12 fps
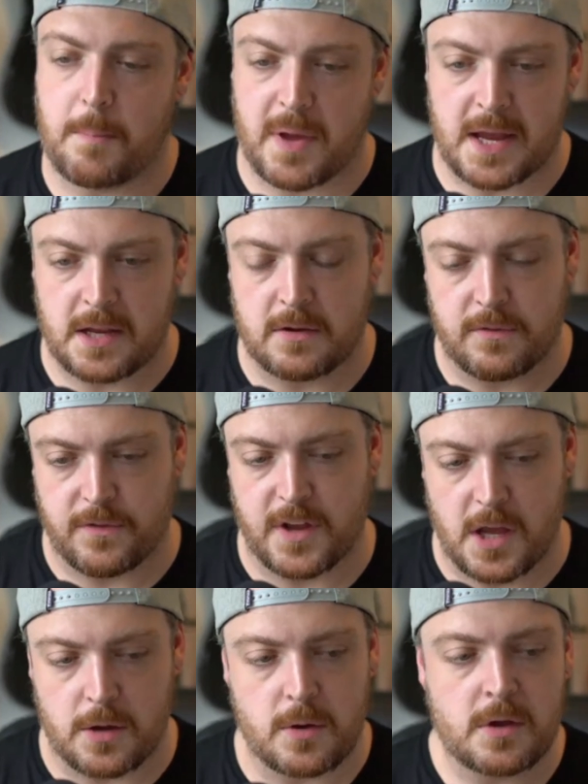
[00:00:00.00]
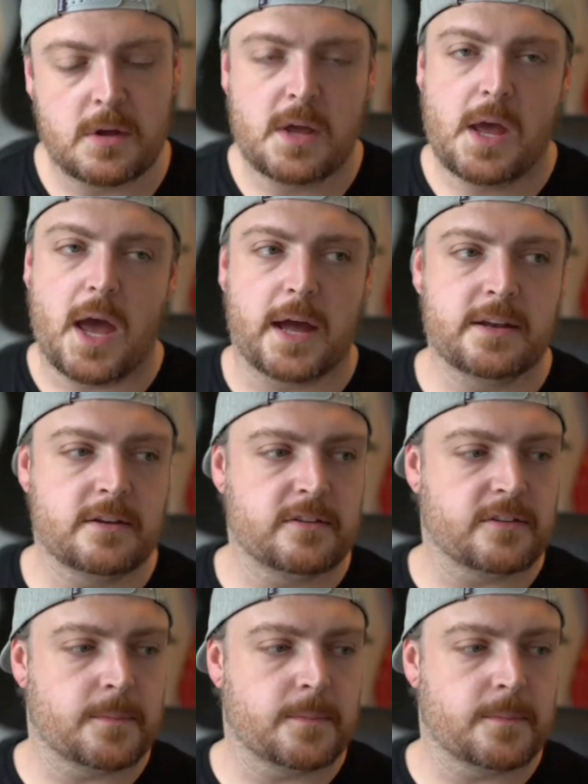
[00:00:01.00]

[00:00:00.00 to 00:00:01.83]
mean for you? And